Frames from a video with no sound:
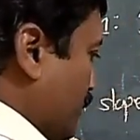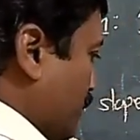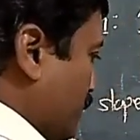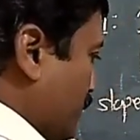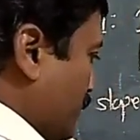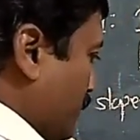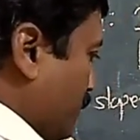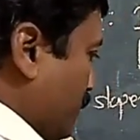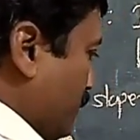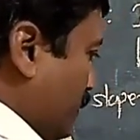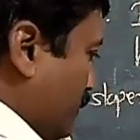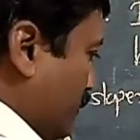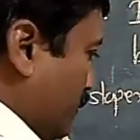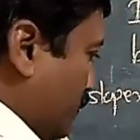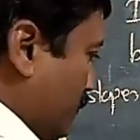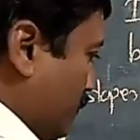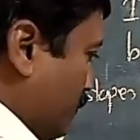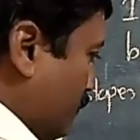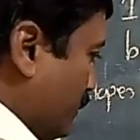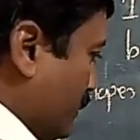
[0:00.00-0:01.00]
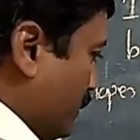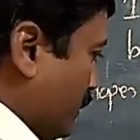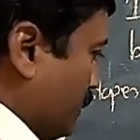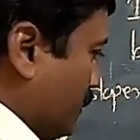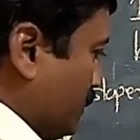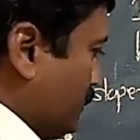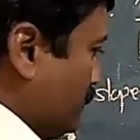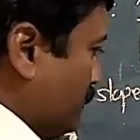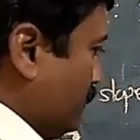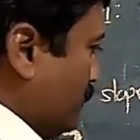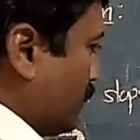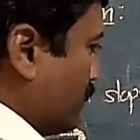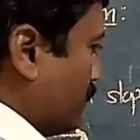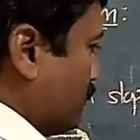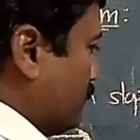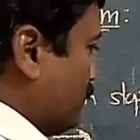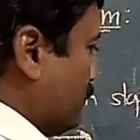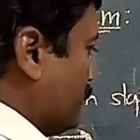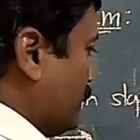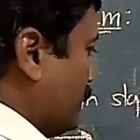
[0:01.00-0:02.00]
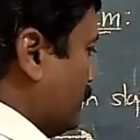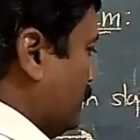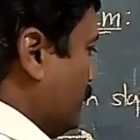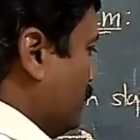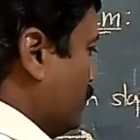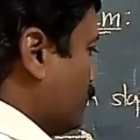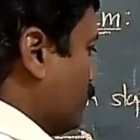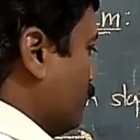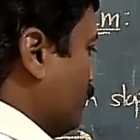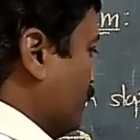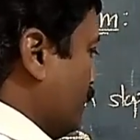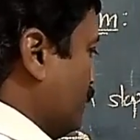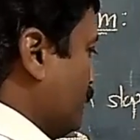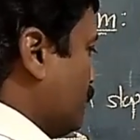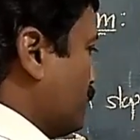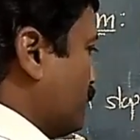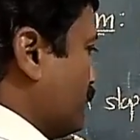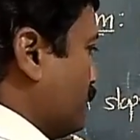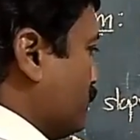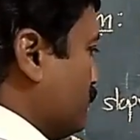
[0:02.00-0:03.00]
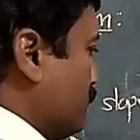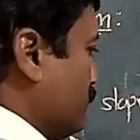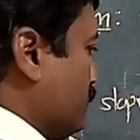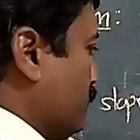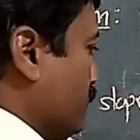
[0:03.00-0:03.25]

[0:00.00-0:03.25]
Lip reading: then we can consider these two lines.